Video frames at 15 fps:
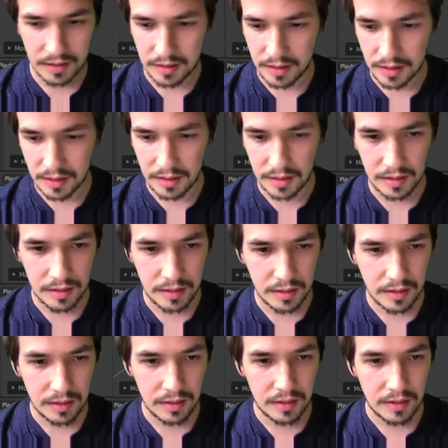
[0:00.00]
see.
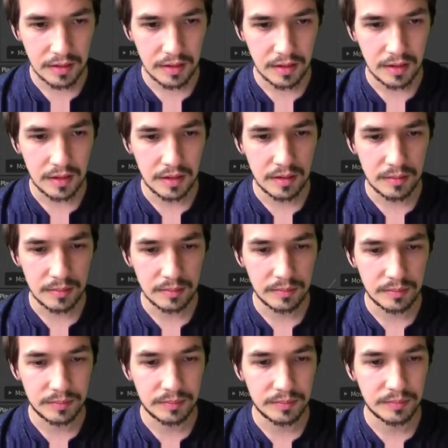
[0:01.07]
Um,
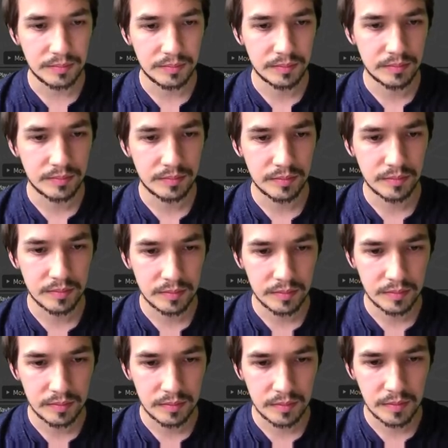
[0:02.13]

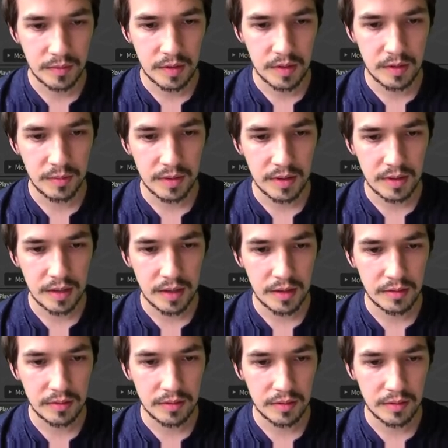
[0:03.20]
let's bring this
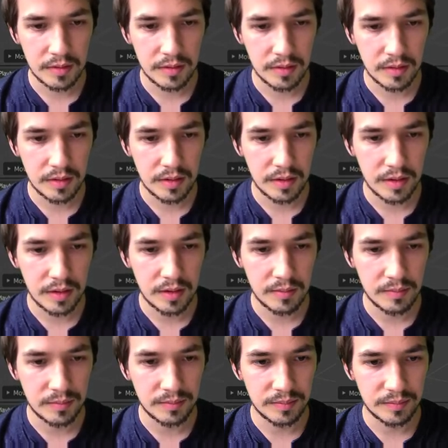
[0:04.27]
out.
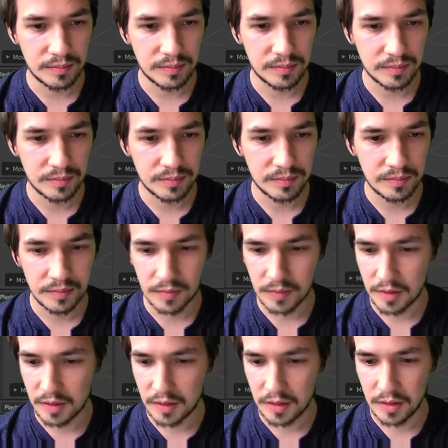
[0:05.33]
Um,
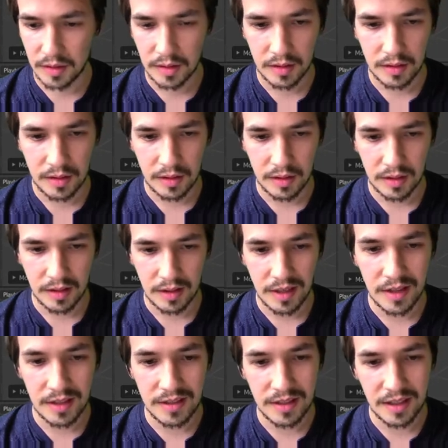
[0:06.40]
you
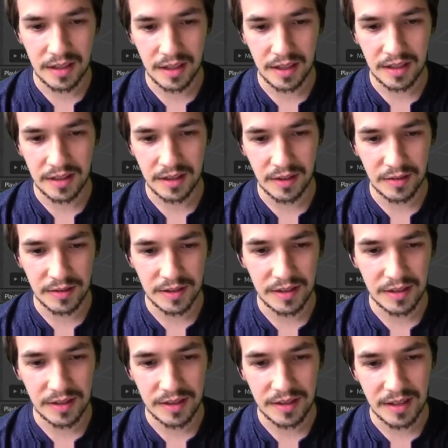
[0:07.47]
can see, like you know, it's
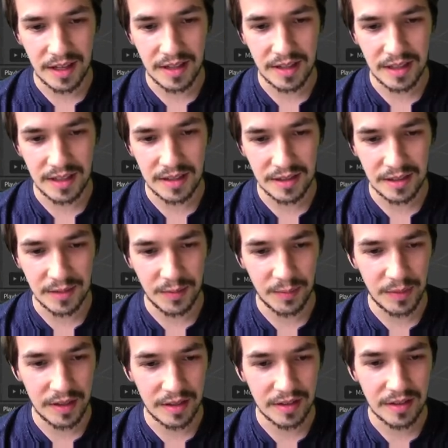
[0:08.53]
it's not the easiest for
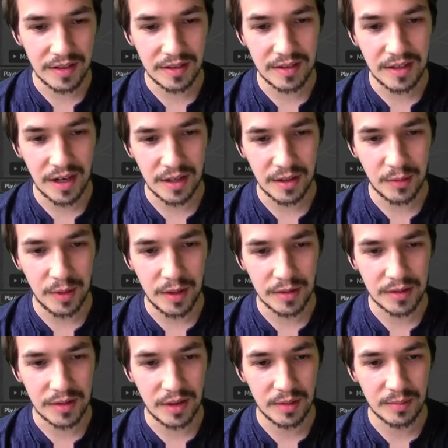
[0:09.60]
me to talk while
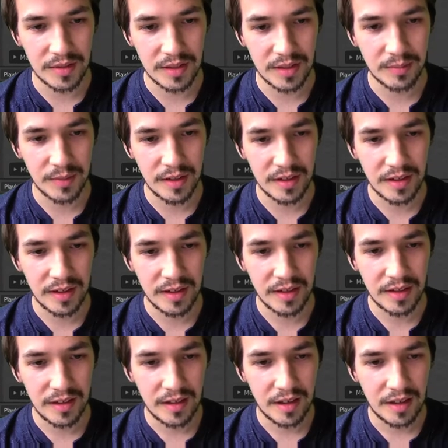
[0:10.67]
sculpting, but
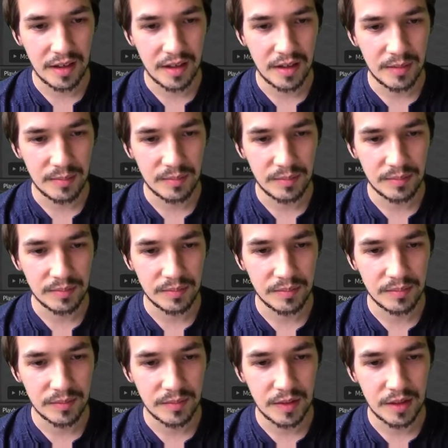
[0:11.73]
um,
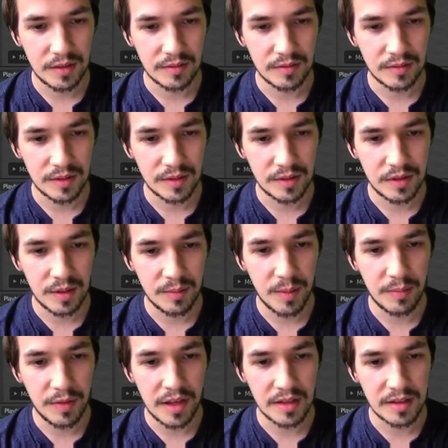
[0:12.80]
you know, try my
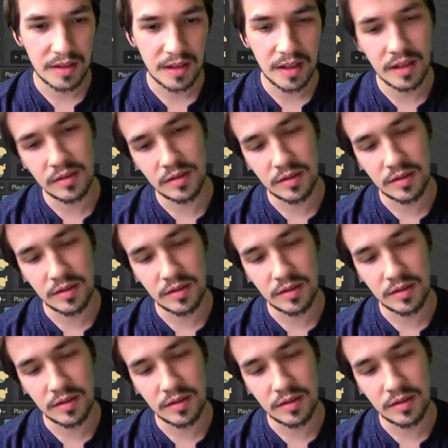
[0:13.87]
best, and then